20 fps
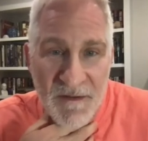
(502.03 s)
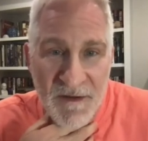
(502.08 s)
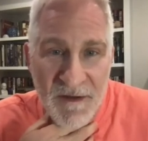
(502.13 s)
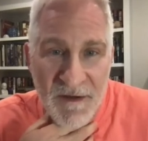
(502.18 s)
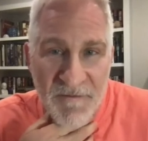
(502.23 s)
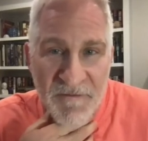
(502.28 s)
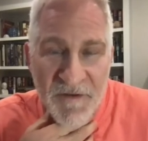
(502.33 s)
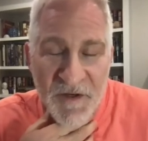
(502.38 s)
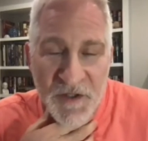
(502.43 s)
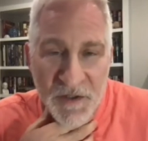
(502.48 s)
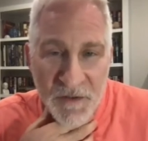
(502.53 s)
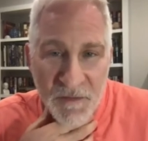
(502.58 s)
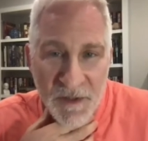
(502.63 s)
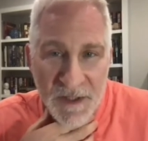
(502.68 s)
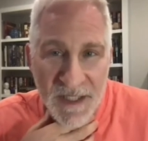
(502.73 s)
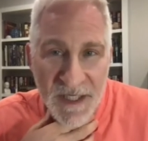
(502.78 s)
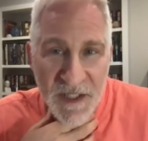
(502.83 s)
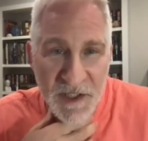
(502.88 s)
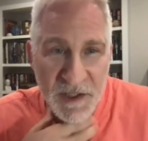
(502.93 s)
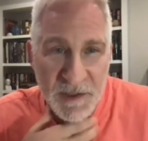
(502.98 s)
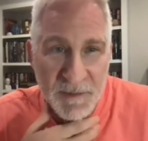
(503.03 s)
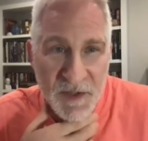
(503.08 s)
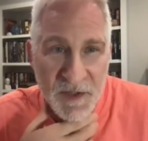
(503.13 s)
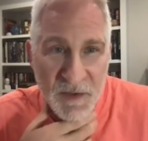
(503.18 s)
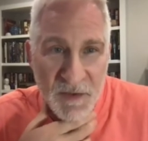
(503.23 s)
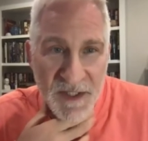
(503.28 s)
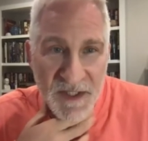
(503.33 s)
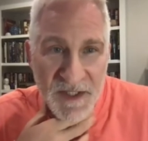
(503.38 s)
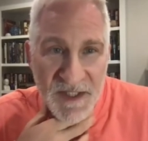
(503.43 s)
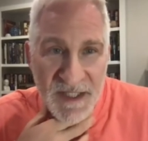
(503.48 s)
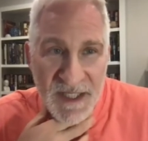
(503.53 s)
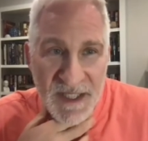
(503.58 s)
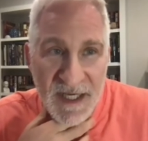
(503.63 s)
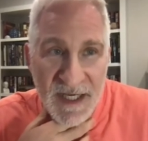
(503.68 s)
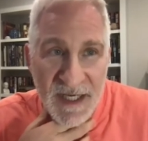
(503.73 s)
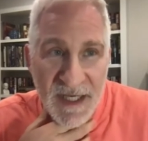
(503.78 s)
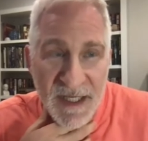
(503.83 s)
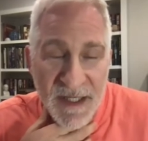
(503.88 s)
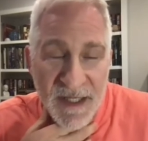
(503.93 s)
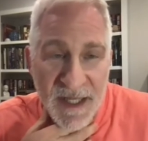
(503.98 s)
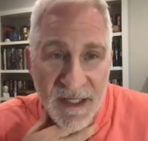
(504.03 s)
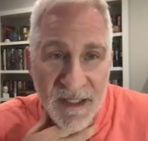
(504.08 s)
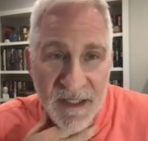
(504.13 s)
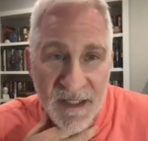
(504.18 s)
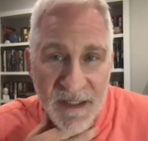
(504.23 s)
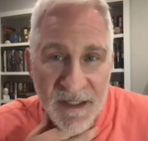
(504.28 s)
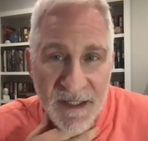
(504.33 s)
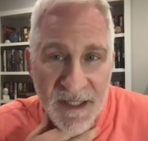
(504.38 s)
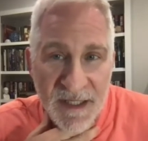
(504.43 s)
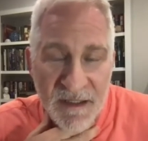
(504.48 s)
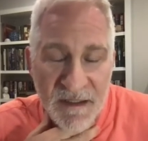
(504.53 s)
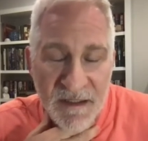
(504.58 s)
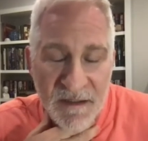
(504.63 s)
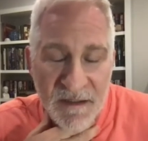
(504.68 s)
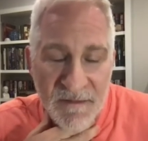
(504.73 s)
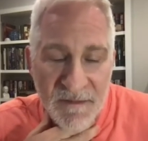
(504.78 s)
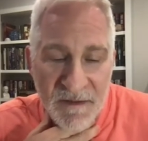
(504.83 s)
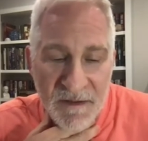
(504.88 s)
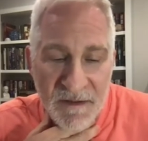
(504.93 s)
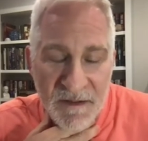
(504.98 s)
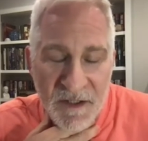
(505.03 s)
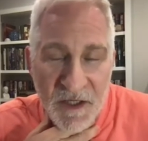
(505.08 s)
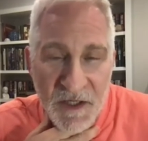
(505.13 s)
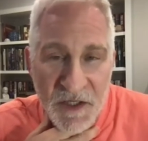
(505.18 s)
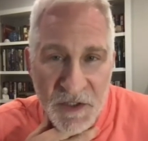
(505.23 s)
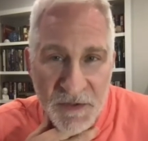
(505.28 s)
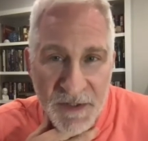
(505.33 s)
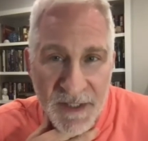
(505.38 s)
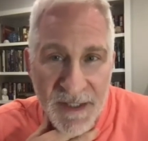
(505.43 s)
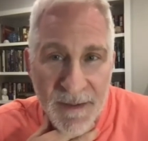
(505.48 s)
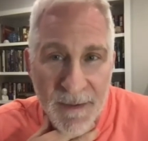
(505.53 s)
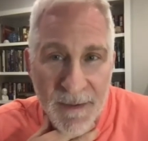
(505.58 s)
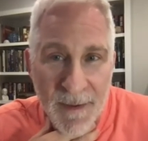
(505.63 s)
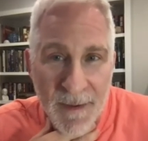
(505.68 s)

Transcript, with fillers: official relationship between the CIA and that, and that country.